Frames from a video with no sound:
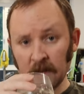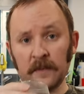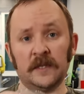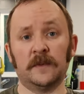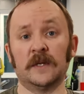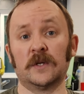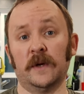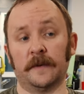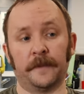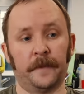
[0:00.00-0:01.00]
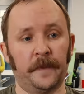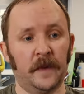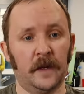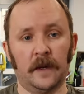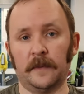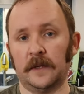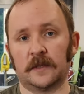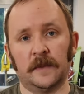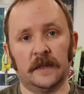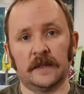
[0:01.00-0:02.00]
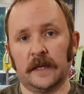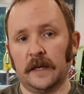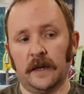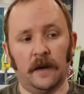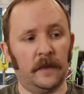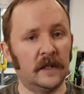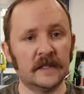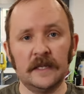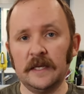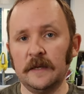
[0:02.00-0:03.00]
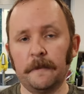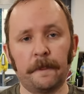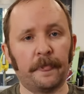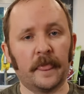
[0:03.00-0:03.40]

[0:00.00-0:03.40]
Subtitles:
But it smells good. I mean, it smells like a malty,